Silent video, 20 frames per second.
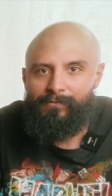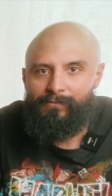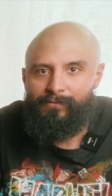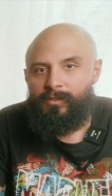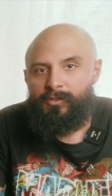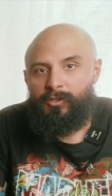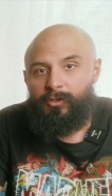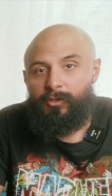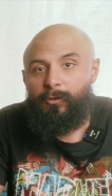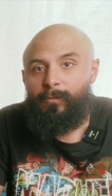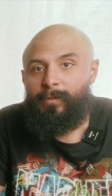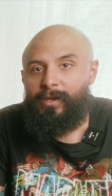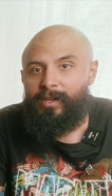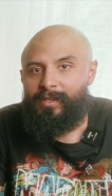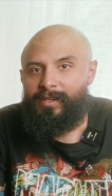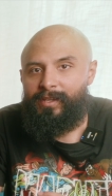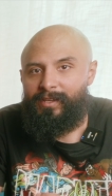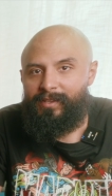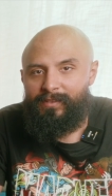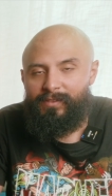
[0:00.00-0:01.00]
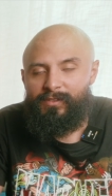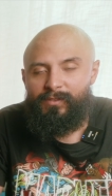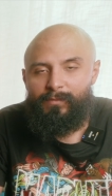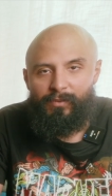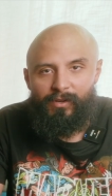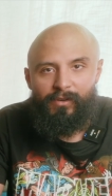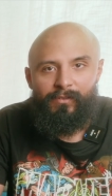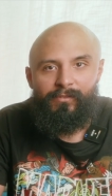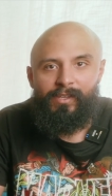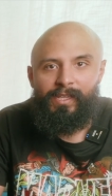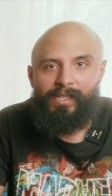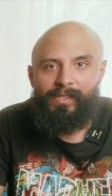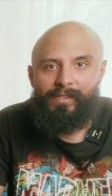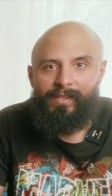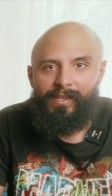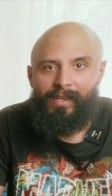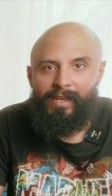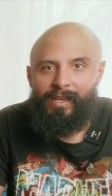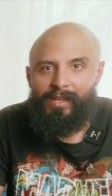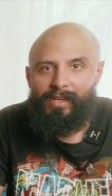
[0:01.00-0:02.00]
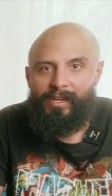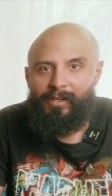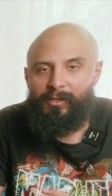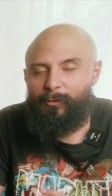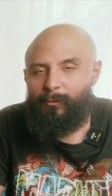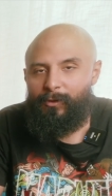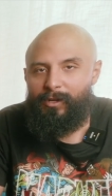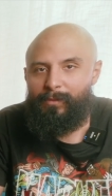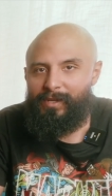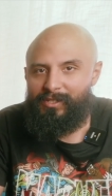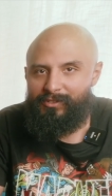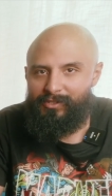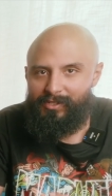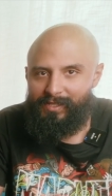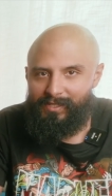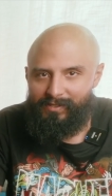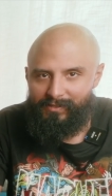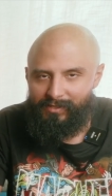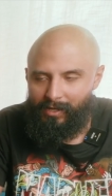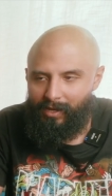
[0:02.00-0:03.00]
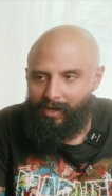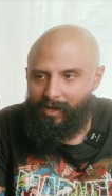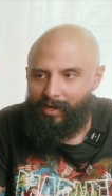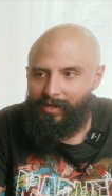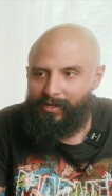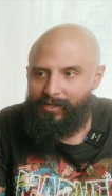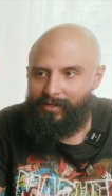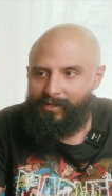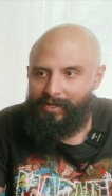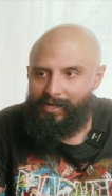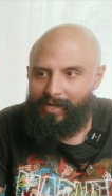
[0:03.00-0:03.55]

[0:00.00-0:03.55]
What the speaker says: So no bike is perfect, and I do want to mention this con,